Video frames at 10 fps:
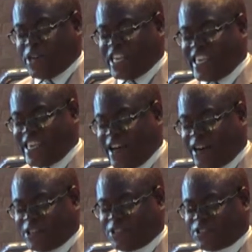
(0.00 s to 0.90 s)
when he
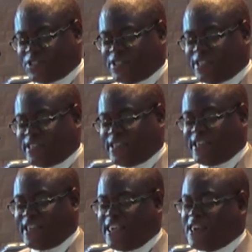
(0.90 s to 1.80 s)
asks,
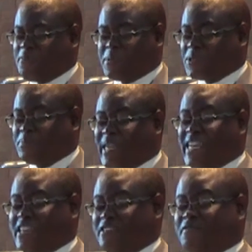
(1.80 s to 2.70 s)
he must
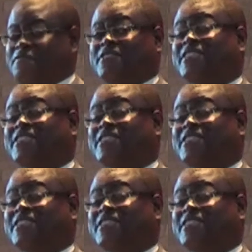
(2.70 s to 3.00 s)
believe,